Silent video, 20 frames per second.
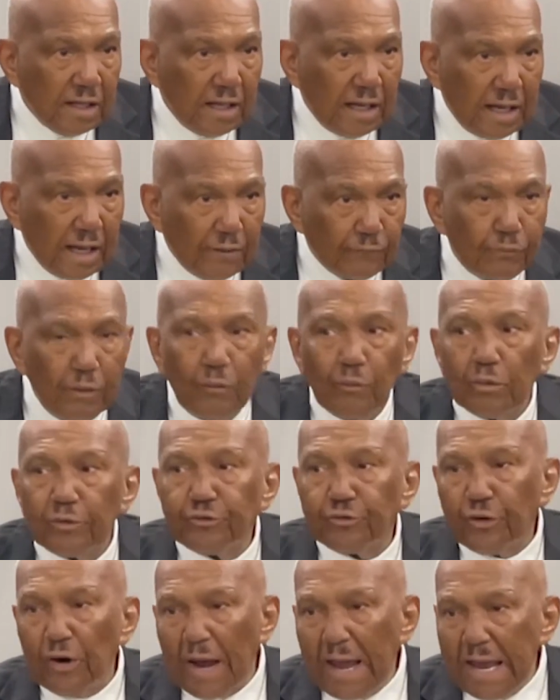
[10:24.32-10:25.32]
And we were
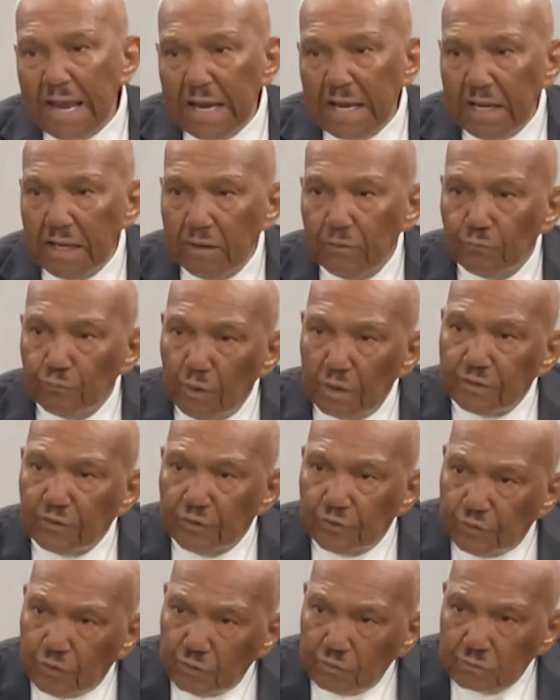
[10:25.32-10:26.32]
trained what to
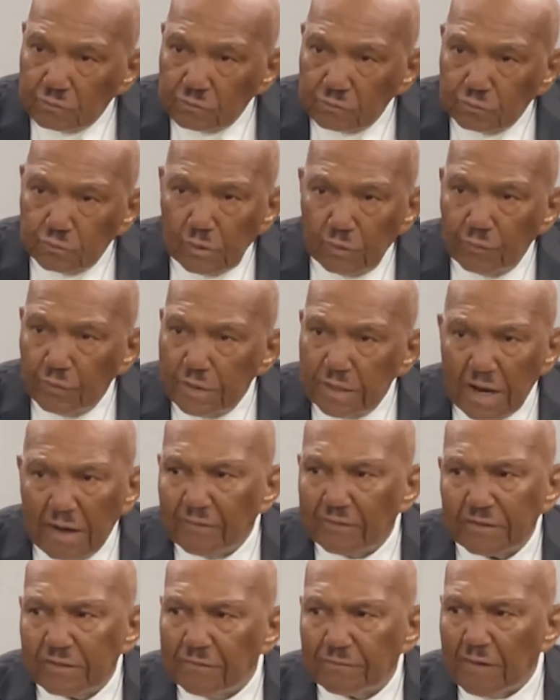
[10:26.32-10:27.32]
do. We were
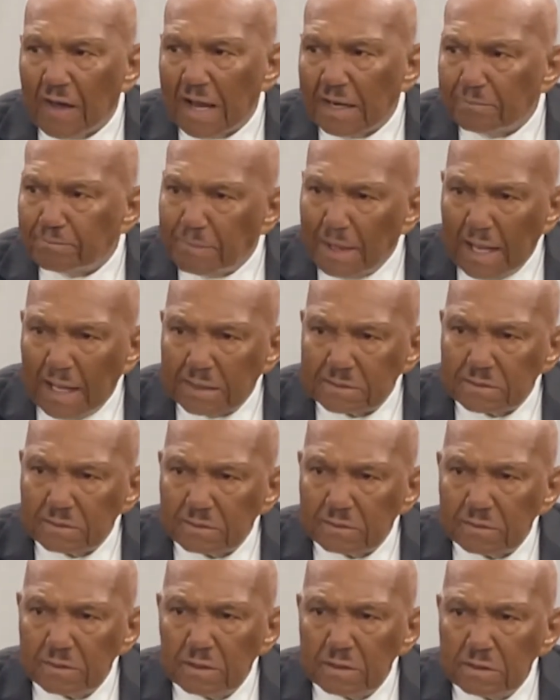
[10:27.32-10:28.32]
never to fight back.
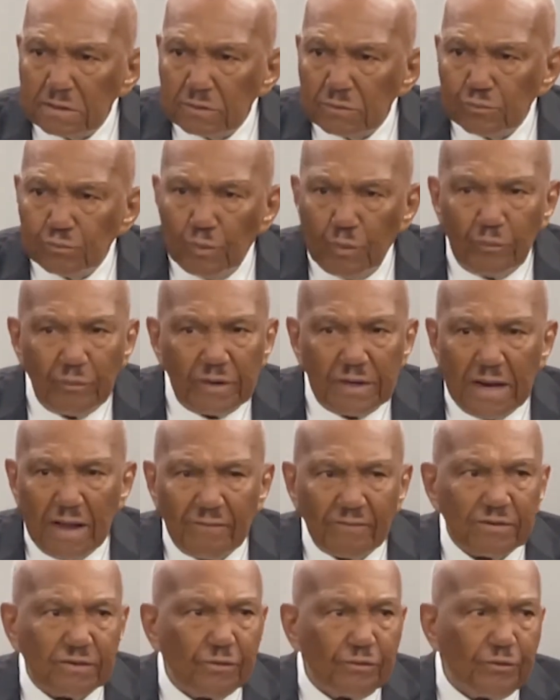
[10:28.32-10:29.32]
We were
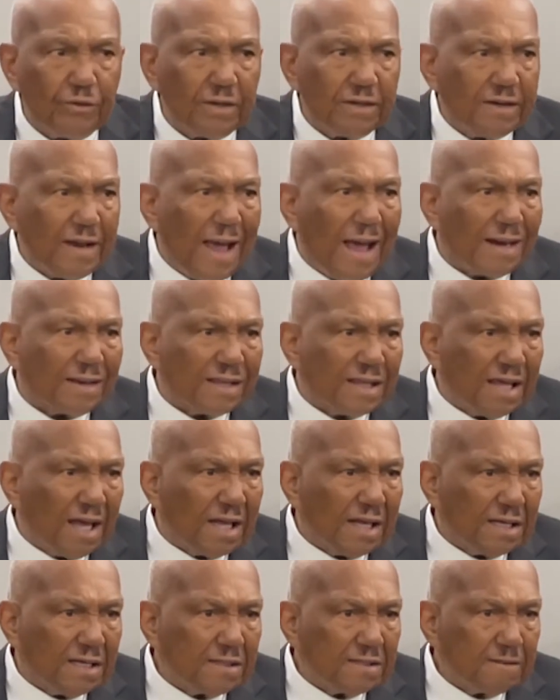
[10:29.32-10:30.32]
never to
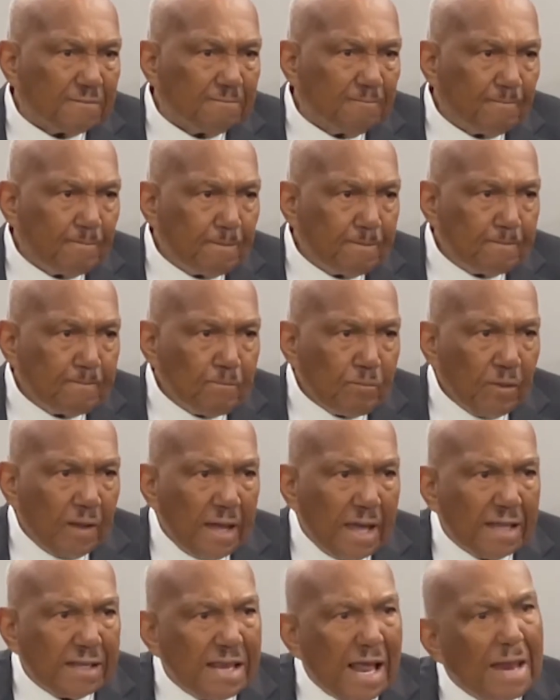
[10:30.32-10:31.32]
retaliate.
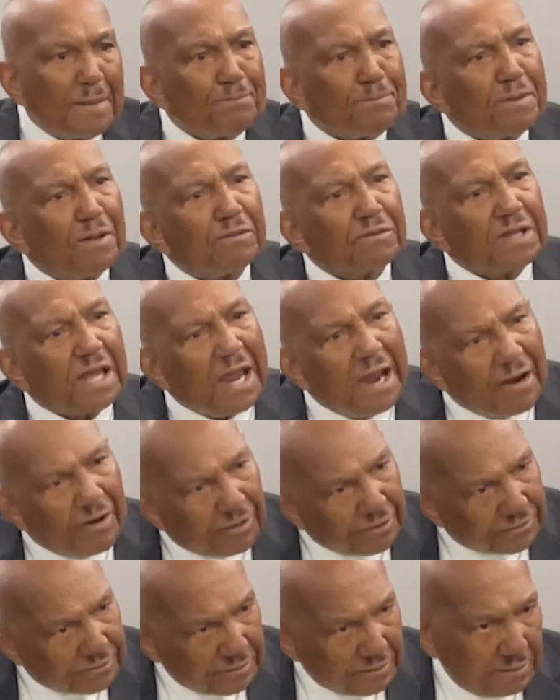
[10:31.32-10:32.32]
And that built
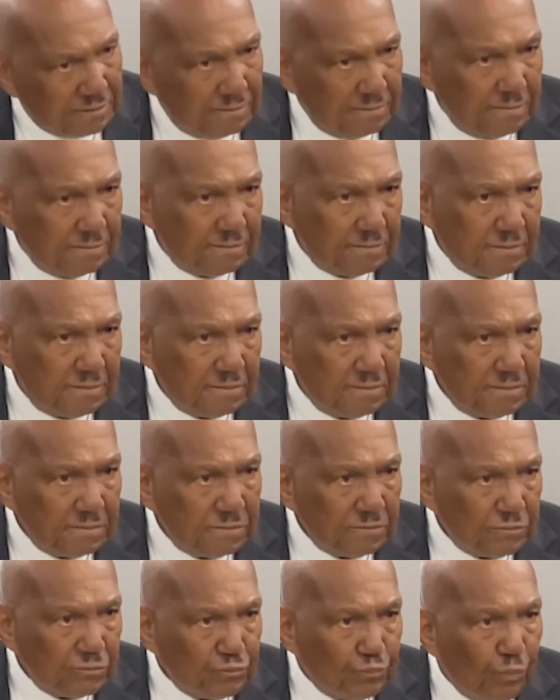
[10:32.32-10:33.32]
character.
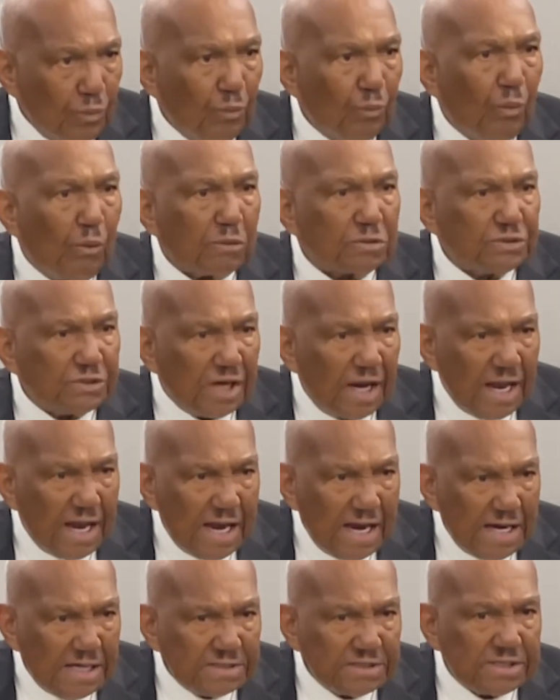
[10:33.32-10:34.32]
We won't
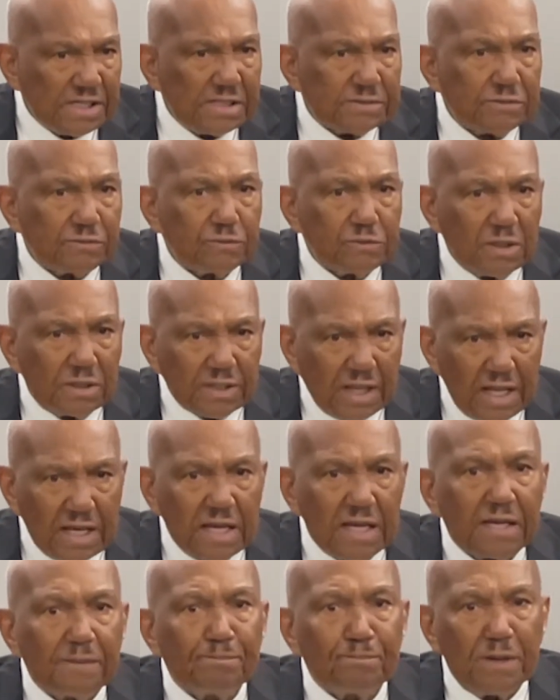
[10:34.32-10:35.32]
change, and we'll get
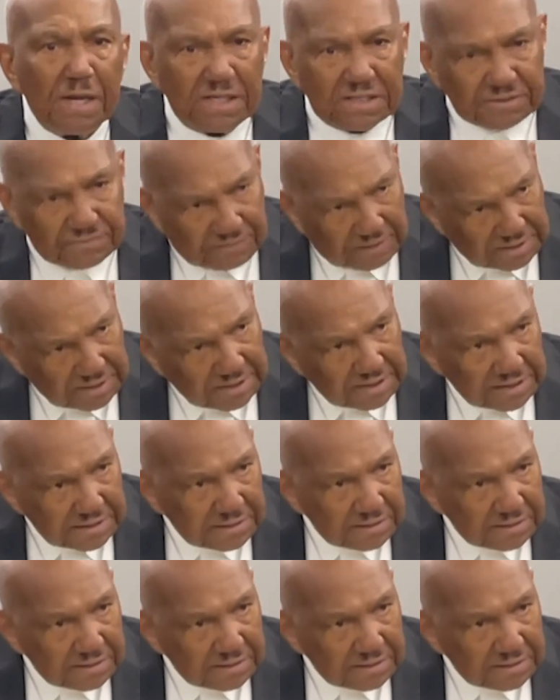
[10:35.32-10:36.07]
it peacefully.